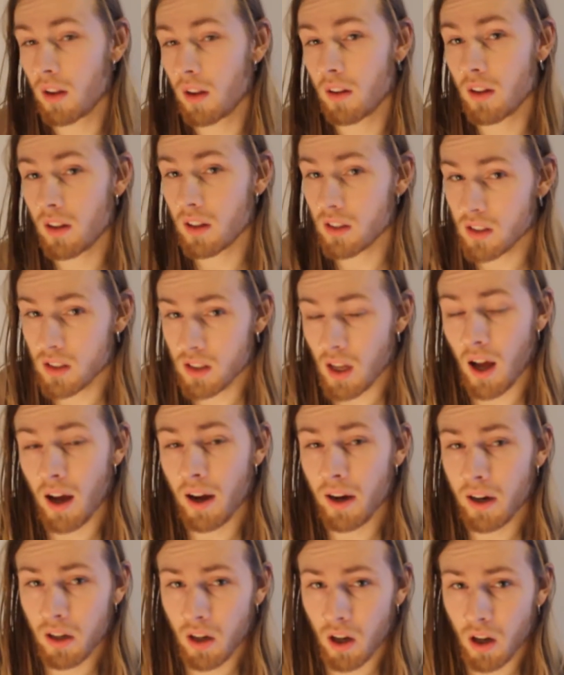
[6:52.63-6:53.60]

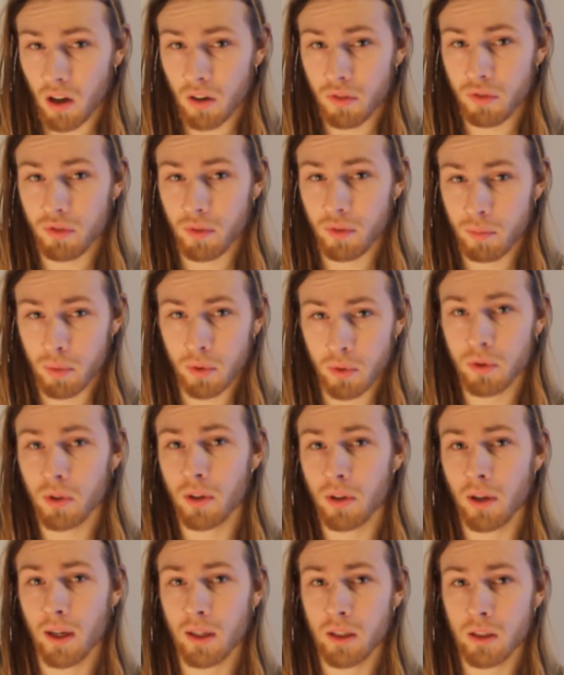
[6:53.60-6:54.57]
design of
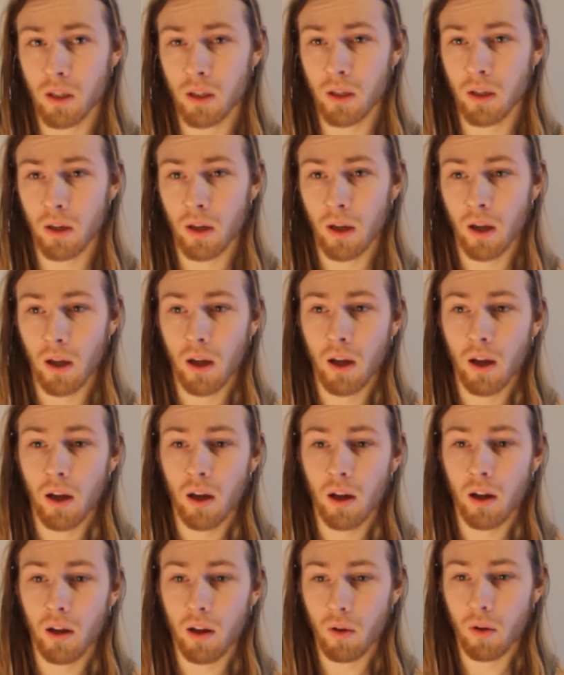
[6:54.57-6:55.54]
Brutal Legend,
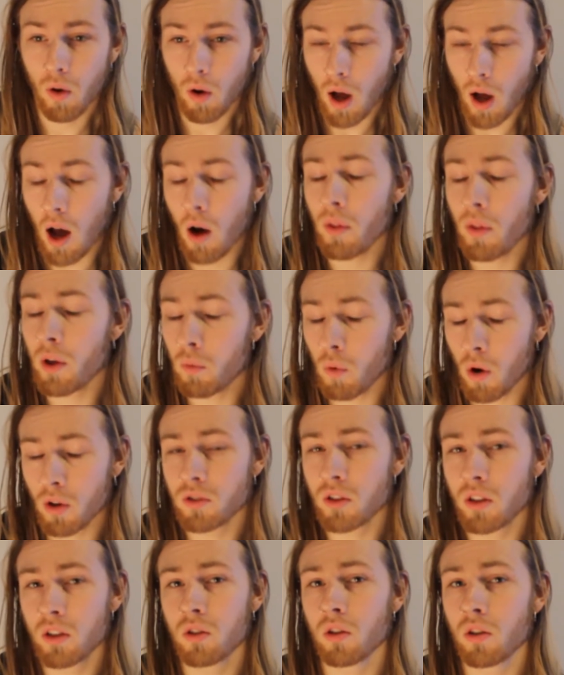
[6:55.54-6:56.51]
how they
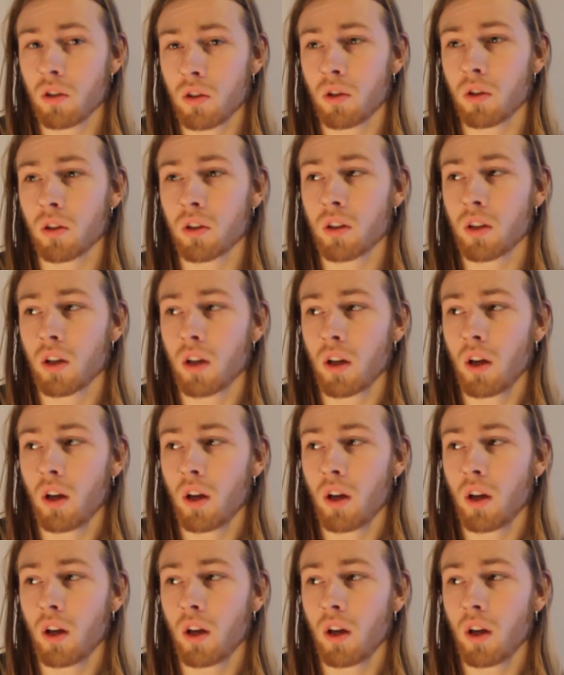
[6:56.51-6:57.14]
wanted it to look.